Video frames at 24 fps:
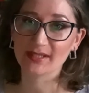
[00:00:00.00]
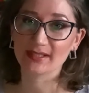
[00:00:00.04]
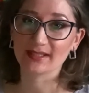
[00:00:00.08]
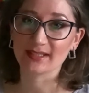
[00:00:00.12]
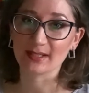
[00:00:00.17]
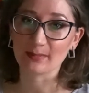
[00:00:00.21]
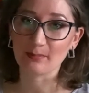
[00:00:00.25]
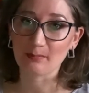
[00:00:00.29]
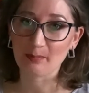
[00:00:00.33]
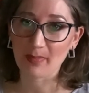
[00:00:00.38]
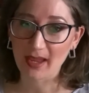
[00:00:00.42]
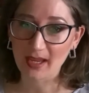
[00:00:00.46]

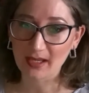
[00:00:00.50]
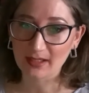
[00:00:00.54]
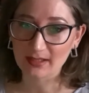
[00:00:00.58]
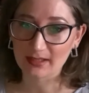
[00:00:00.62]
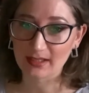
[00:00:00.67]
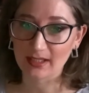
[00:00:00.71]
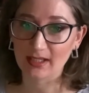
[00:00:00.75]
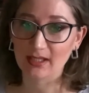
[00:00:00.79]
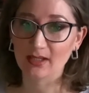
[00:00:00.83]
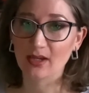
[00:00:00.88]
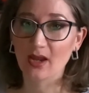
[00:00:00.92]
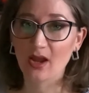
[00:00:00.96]

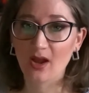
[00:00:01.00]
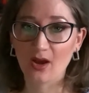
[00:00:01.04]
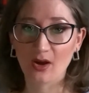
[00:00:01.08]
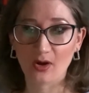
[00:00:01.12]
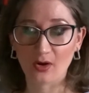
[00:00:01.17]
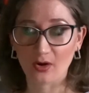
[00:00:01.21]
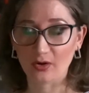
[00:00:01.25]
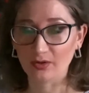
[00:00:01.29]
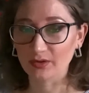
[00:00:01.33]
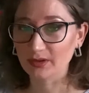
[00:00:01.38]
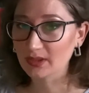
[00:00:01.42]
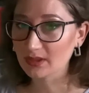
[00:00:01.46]
depending
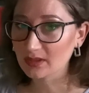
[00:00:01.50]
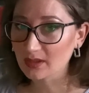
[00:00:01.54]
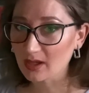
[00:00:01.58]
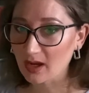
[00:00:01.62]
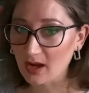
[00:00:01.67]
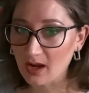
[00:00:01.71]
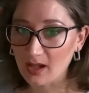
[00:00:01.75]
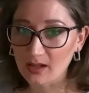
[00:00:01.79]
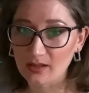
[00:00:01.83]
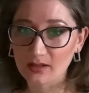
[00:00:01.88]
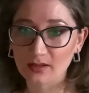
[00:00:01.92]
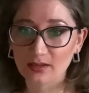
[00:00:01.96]
on the
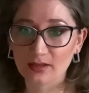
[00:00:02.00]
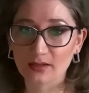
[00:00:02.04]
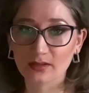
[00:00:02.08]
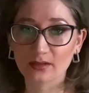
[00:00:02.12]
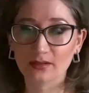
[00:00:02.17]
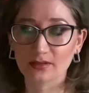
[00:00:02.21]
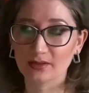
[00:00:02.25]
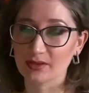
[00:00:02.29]
color,